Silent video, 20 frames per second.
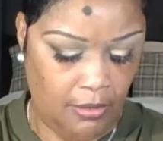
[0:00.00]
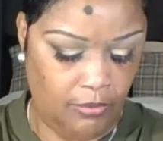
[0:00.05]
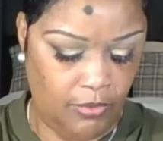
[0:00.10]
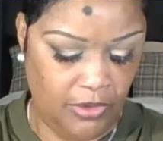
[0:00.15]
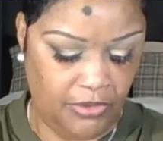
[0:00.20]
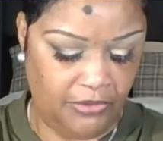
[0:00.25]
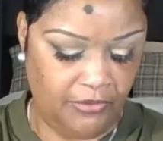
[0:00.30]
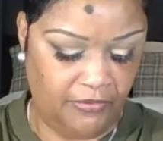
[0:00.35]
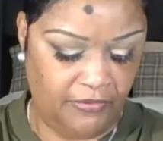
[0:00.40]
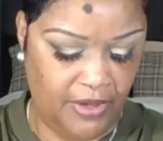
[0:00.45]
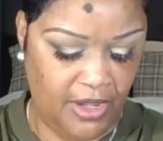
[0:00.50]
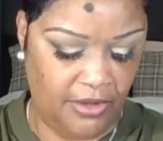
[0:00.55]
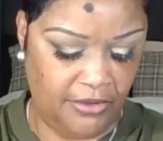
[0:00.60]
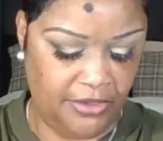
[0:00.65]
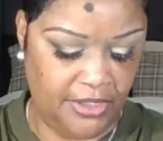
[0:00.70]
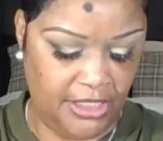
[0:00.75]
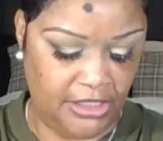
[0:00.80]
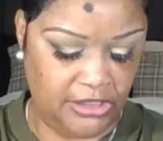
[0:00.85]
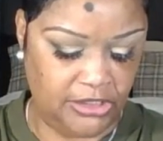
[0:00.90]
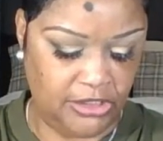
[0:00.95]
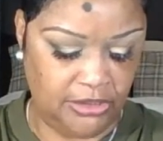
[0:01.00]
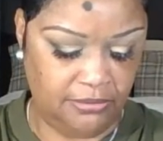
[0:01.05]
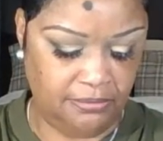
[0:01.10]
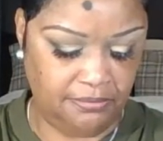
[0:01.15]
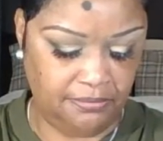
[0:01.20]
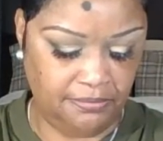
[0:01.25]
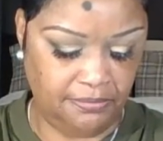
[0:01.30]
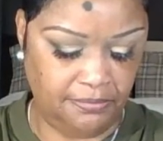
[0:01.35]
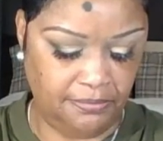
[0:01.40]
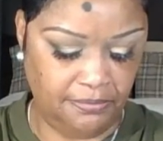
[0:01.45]
with the
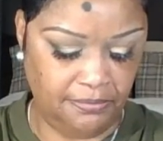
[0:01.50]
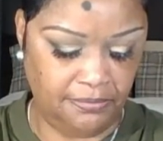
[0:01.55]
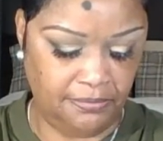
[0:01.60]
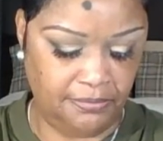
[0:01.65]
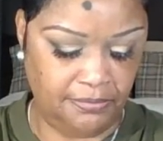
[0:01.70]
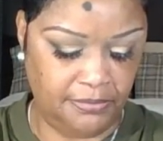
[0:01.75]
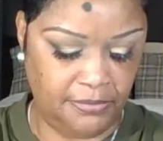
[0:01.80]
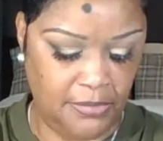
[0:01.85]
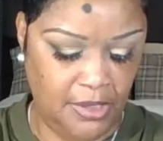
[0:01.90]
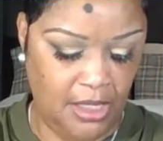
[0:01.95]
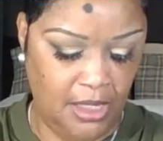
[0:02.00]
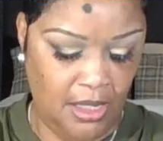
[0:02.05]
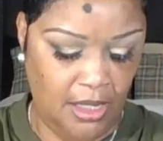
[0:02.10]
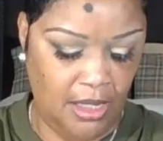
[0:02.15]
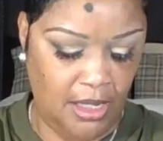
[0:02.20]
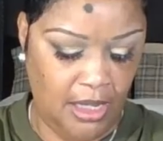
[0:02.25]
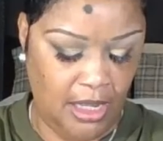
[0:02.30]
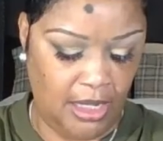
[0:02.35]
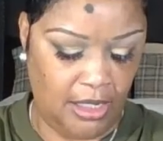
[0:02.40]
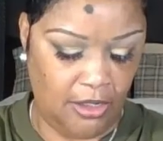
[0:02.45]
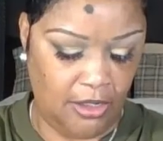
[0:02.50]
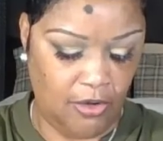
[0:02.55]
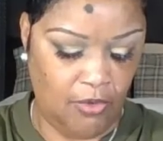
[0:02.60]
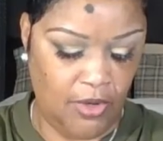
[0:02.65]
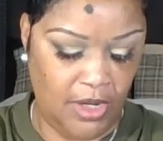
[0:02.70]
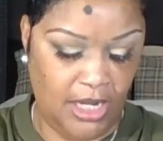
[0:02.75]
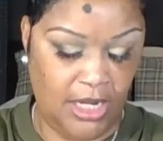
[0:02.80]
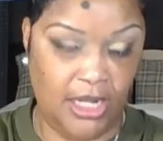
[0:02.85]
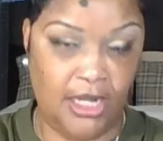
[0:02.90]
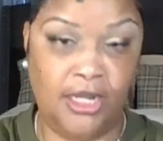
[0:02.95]
foundation and
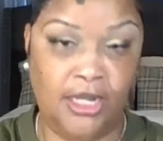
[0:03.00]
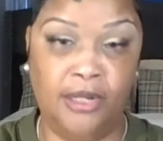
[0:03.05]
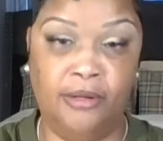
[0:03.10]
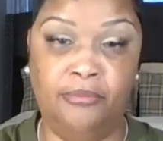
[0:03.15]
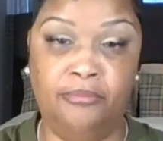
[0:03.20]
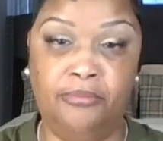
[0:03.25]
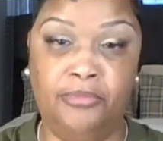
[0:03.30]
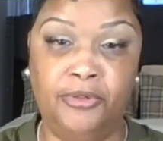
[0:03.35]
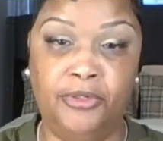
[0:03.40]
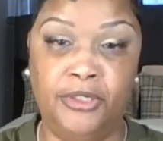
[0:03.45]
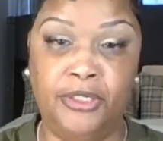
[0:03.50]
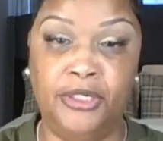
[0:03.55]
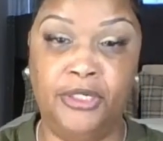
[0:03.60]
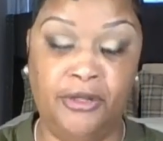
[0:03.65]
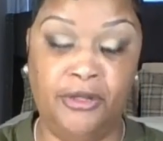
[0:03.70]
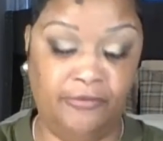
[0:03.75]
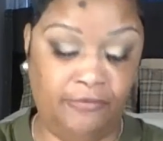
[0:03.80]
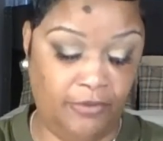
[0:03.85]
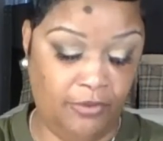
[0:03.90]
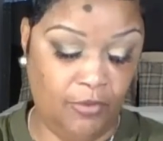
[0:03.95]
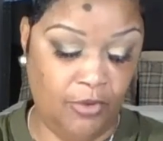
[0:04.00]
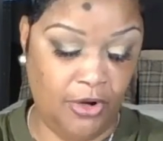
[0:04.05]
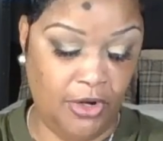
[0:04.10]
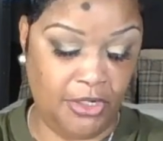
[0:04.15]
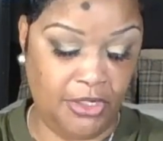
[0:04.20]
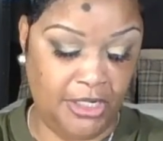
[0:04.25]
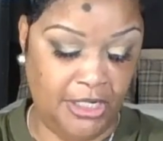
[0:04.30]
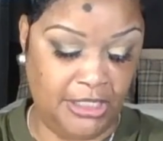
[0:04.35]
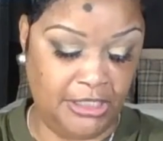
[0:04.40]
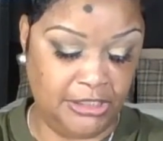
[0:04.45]
go ahead and put it everywhere
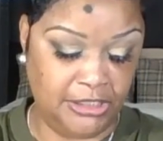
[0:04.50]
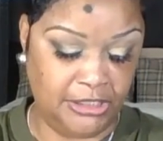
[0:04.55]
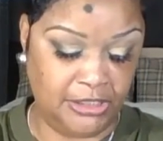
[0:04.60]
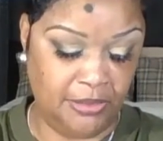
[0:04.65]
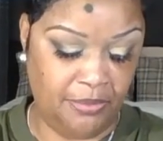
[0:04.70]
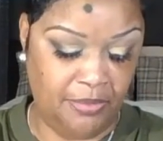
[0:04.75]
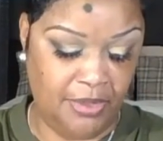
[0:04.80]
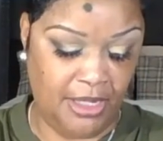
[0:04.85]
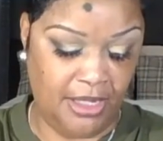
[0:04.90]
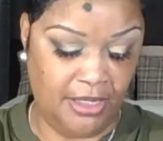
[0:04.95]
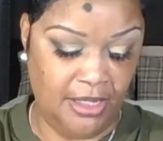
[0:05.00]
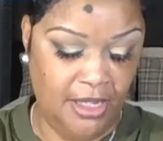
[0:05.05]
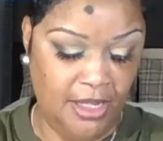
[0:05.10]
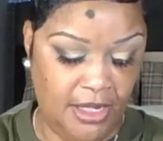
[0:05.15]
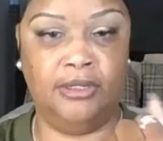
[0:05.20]
it needs to be.